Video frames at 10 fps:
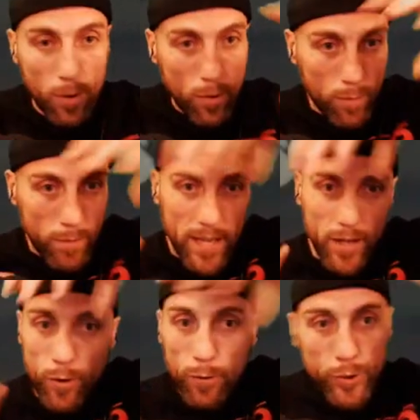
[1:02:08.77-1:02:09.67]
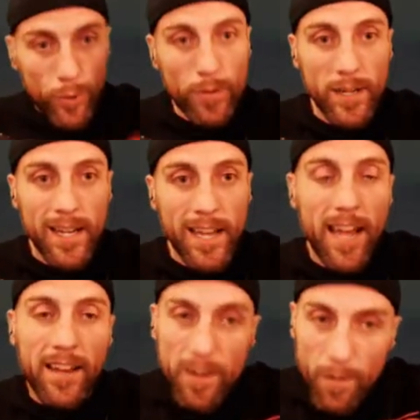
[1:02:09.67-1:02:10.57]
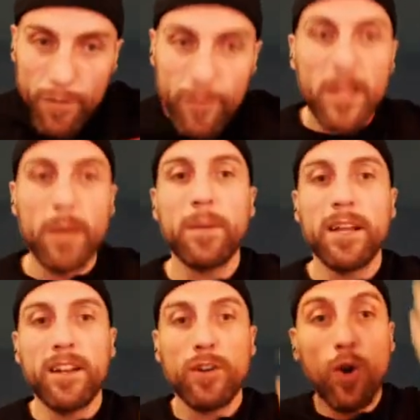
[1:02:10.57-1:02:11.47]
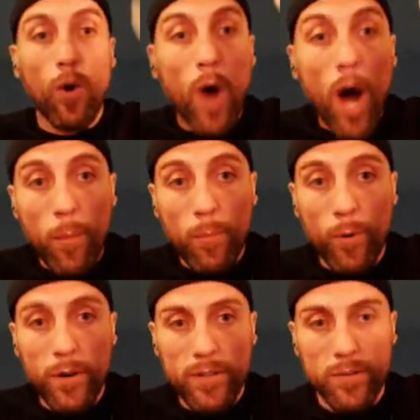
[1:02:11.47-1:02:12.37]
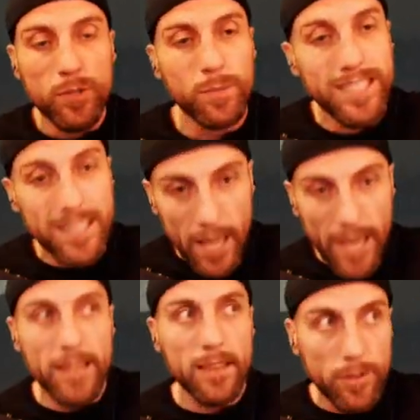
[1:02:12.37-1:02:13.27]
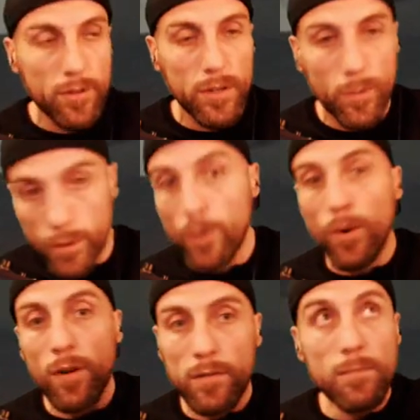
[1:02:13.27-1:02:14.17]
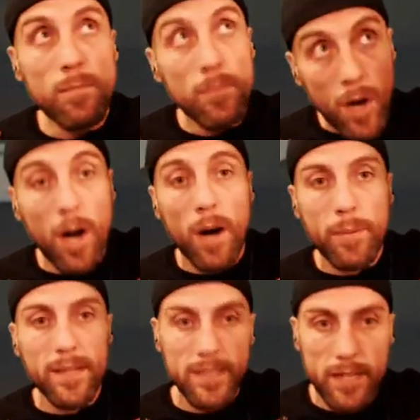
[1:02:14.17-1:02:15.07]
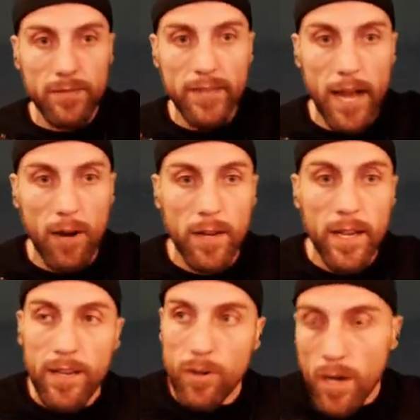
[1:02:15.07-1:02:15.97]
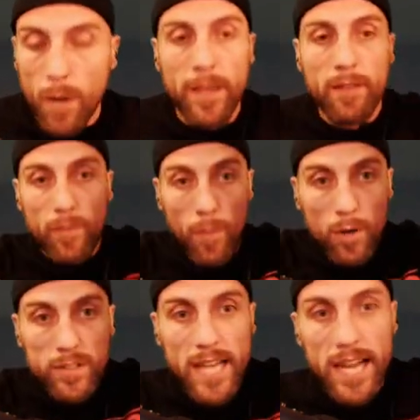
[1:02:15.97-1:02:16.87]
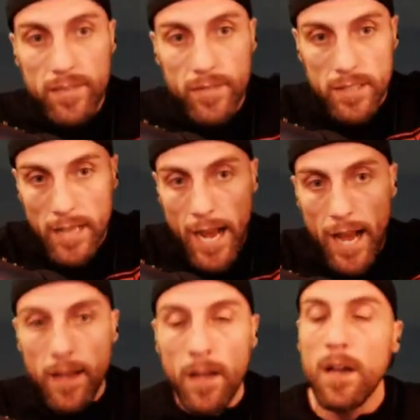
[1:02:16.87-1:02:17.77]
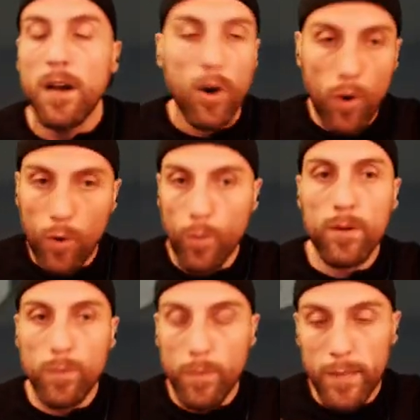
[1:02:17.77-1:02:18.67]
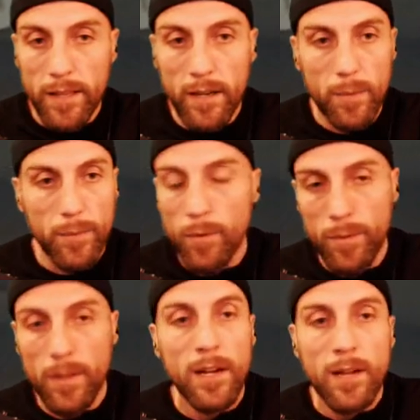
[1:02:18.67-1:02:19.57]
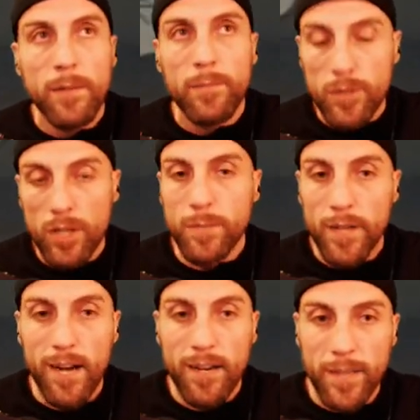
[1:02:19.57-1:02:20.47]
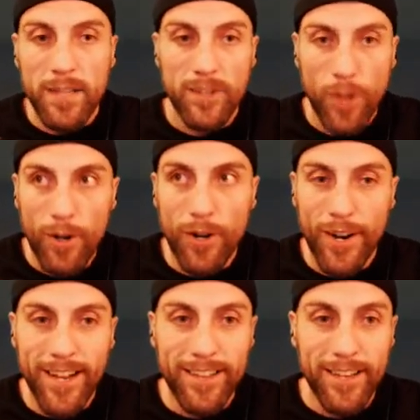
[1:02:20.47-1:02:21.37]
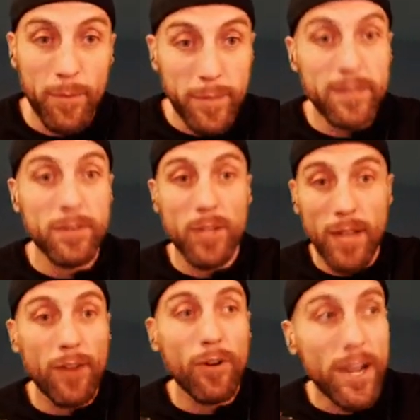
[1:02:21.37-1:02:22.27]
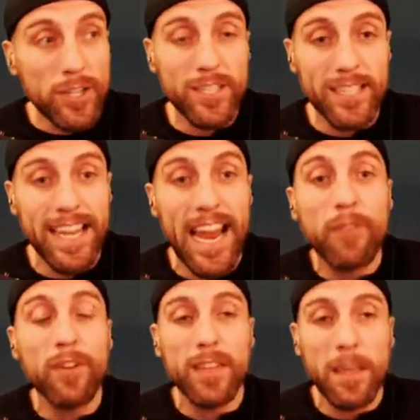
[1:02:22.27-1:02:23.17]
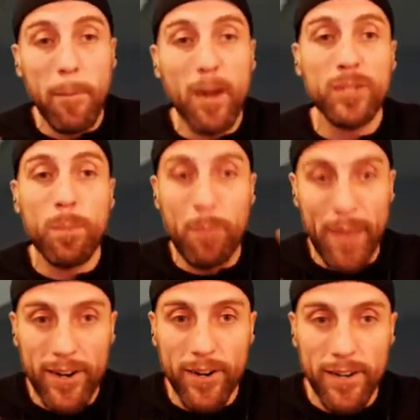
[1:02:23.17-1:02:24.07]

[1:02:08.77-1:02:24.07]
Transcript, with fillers: hit neutral and it'll flip and it'll go upwards, which means light literally will go up instead of down. It'll come in from all sides of the sky. Our whole world will be lit up. You won't be, trust me, you're not going to be in the dark or anything. You'll actually see everything much better